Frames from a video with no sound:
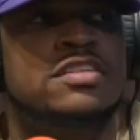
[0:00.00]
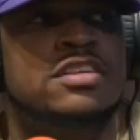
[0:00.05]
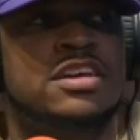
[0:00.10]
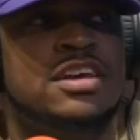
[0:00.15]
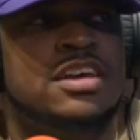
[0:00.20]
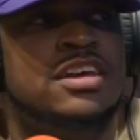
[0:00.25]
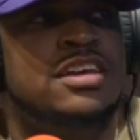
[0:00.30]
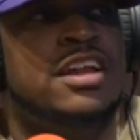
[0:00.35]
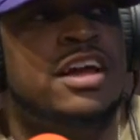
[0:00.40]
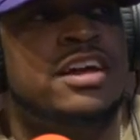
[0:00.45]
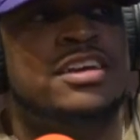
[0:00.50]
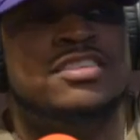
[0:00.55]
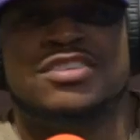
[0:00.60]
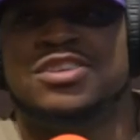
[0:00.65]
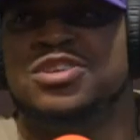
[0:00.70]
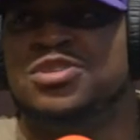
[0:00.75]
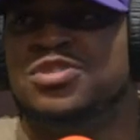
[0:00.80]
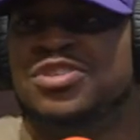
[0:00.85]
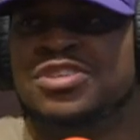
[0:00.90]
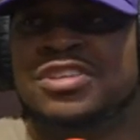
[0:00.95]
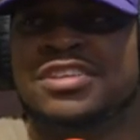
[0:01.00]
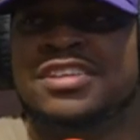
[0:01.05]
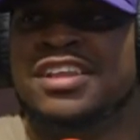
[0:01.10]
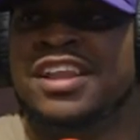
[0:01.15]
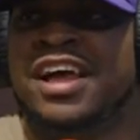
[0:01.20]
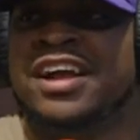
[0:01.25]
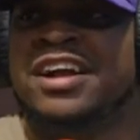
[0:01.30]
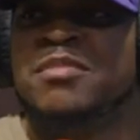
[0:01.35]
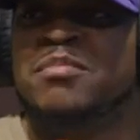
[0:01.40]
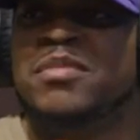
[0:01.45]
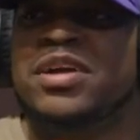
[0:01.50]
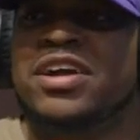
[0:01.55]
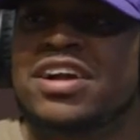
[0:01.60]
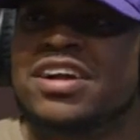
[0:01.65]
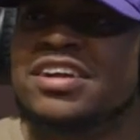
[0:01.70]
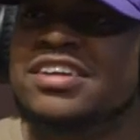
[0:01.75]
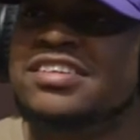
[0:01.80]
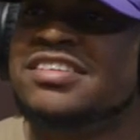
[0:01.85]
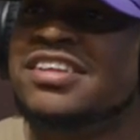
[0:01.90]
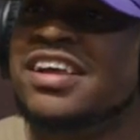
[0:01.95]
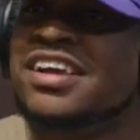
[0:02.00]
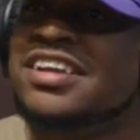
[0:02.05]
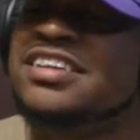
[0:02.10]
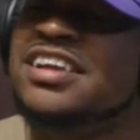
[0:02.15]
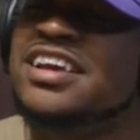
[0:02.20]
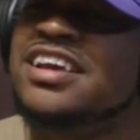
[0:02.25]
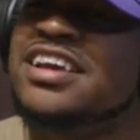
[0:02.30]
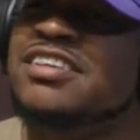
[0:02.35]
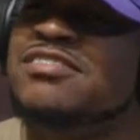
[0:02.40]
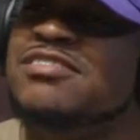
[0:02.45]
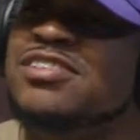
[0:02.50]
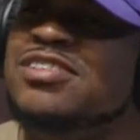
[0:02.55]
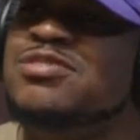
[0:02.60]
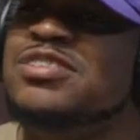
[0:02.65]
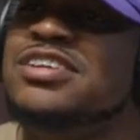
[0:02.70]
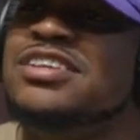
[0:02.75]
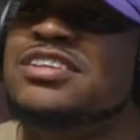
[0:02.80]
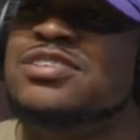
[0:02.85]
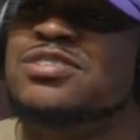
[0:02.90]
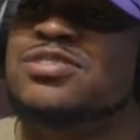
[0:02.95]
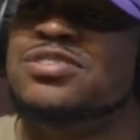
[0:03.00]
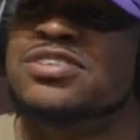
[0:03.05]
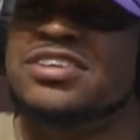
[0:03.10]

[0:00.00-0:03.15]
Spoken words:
It's like, so America's like, damn, what do we do?